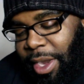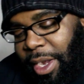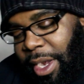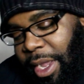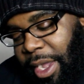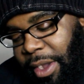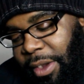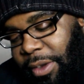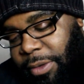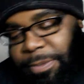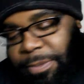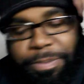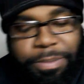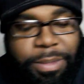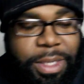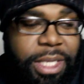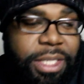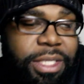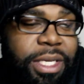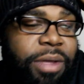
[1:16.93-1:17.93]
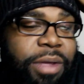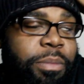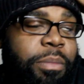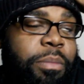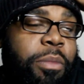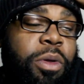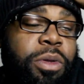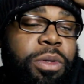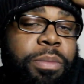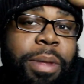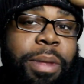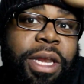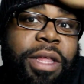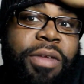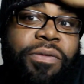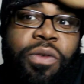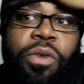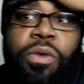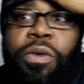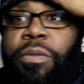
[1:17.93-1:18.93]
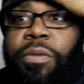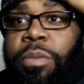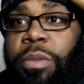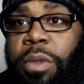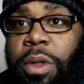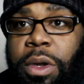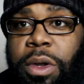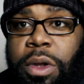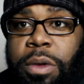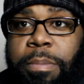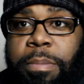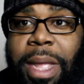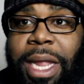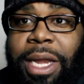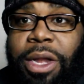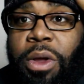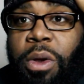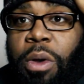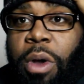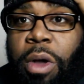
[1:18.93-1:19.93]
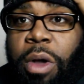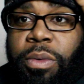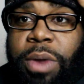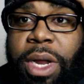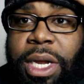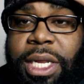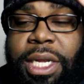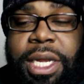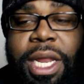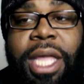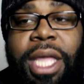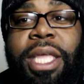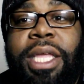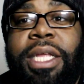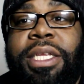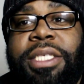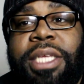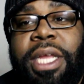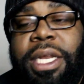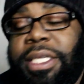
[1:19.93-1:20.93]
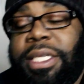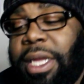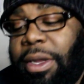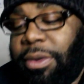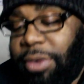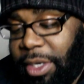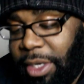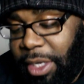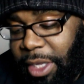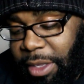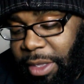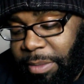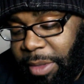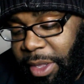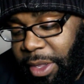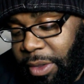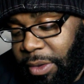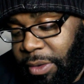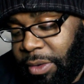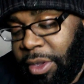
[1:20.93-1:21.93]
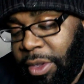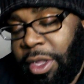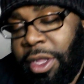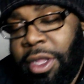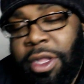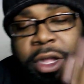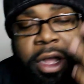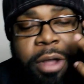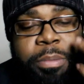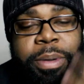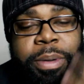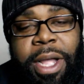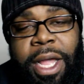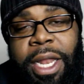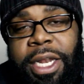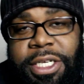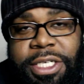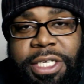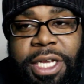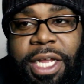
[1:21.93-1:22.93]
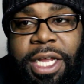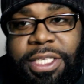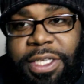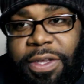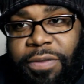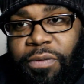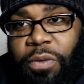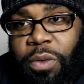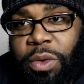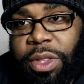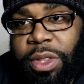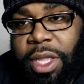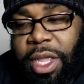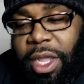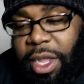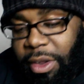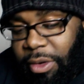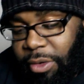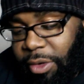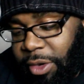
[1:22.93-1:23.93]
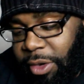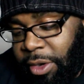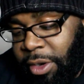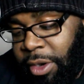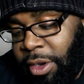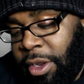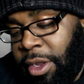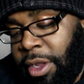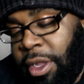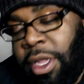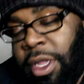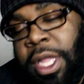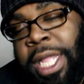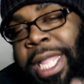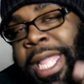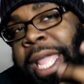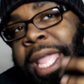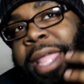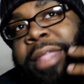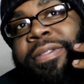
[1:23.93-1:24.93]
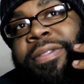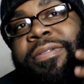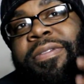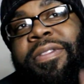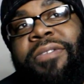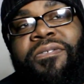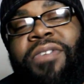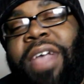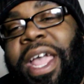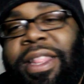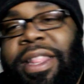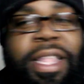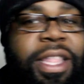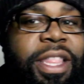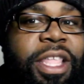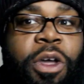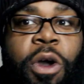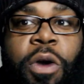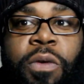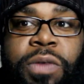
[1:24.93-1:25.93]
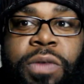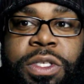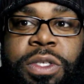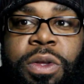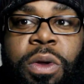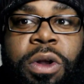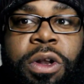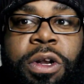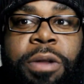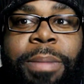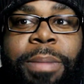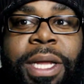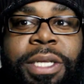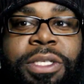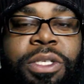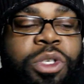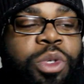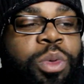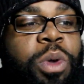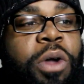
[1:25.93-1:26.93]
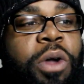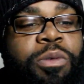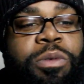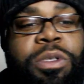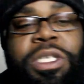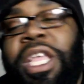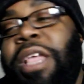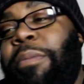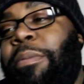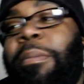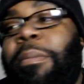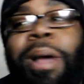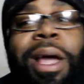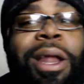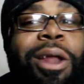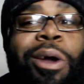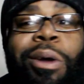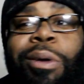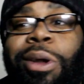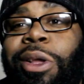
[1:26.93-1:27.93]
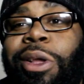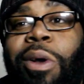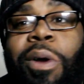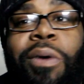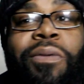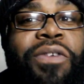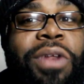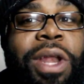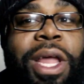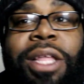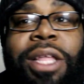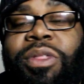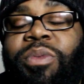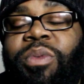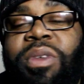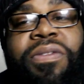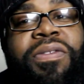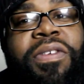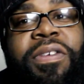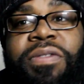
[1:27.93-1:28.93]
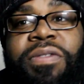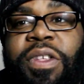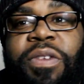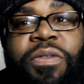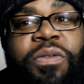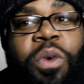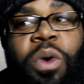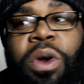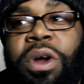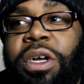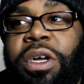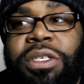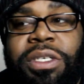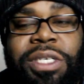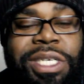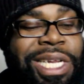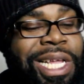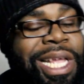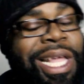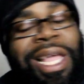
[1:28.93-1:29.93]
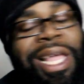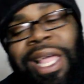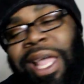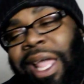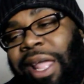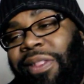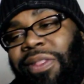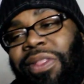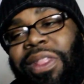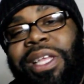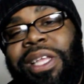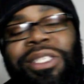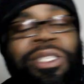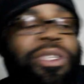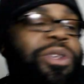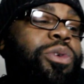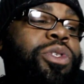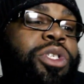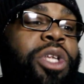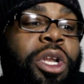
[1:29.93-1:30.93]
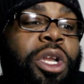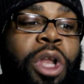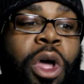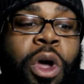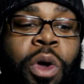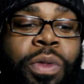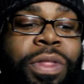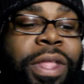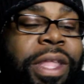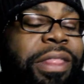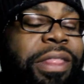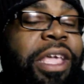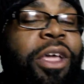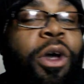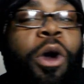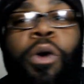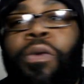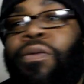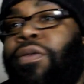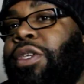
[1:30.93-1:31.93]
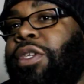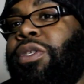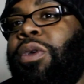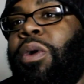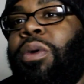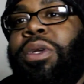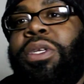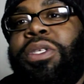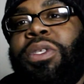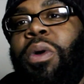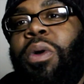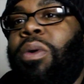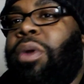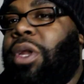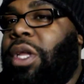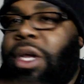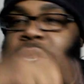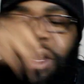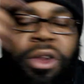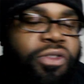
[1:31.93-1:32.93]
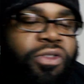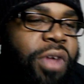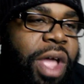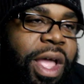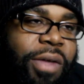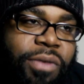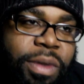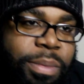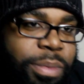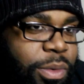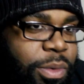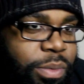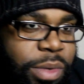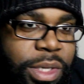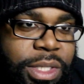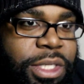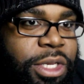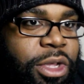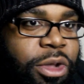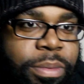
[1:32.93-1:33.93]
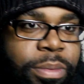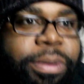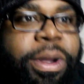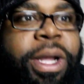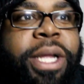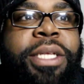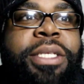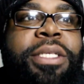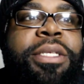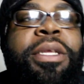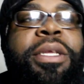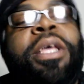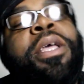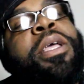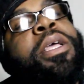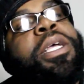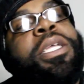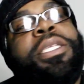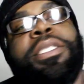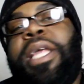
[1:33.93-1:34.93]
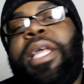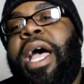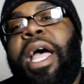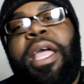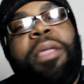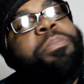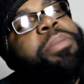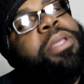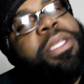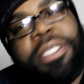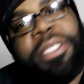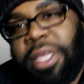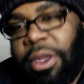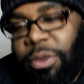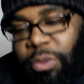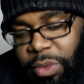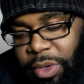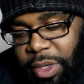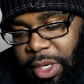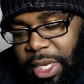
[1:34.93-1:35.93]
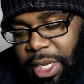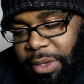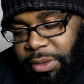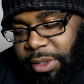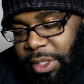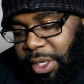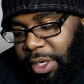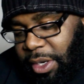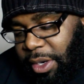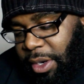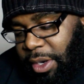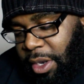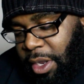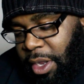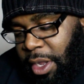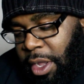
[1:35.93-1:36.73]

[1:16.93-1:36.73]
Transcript: Now, as I've, most, many of you may know already, Nike sent out an email apologizing for the error and the fact that they oversold on the Master 12, which keep in mind, I already going for like 350, 400. And this news alone that they oversold is only going to drive up the resale price because the hypebeasts are real out there.